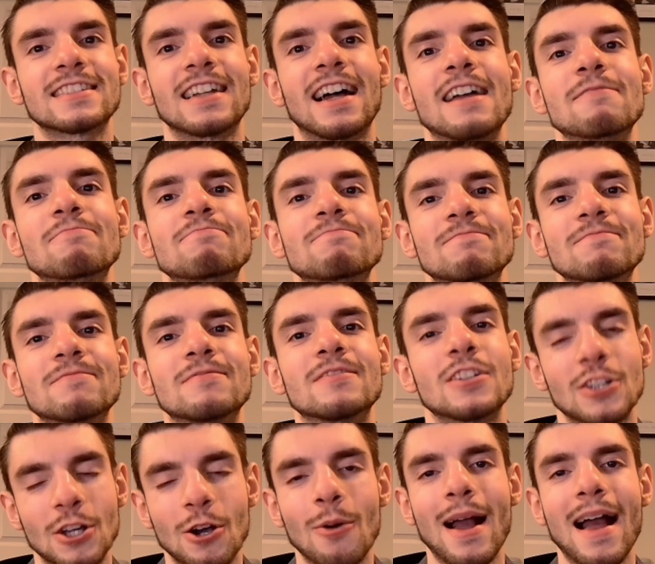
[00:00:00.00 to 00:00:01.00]
time,
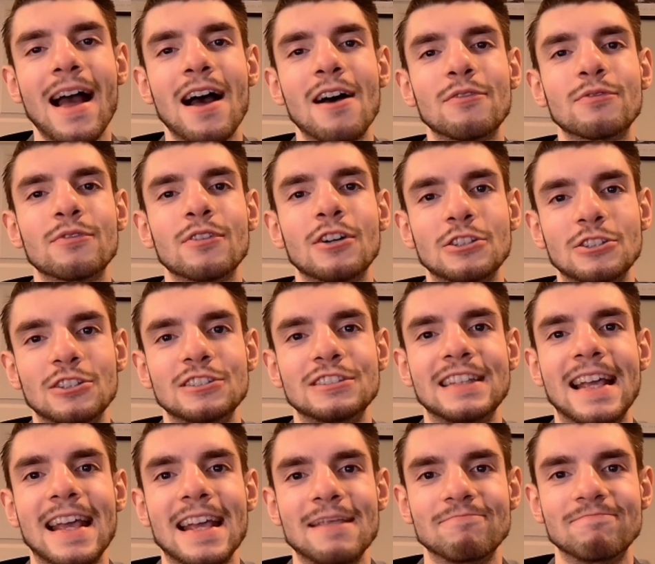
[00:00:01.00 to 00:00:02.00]
go have a good
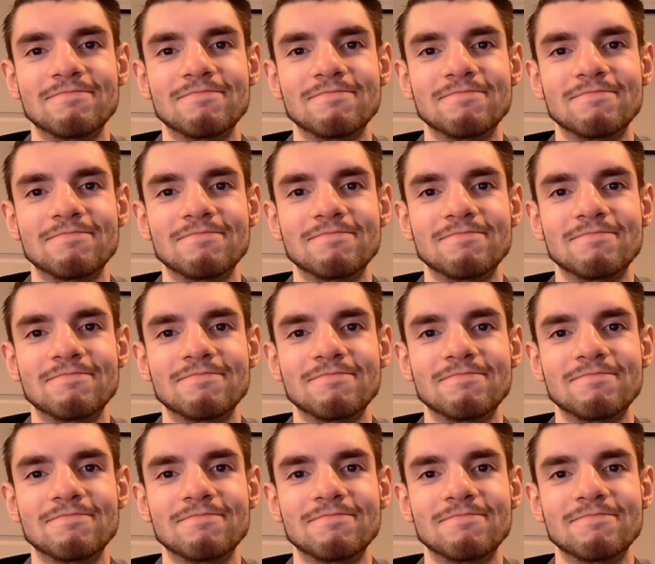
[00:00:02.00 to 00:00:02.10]
game.